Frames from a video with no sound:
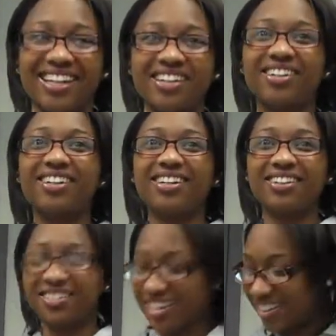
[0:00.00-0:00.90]
I hear
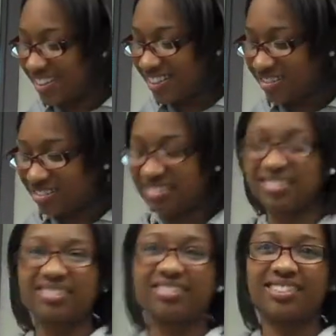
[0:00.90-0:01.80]
I hear
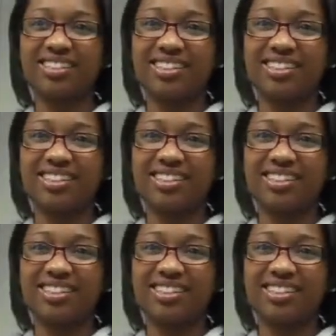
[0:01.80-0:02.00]
ooh.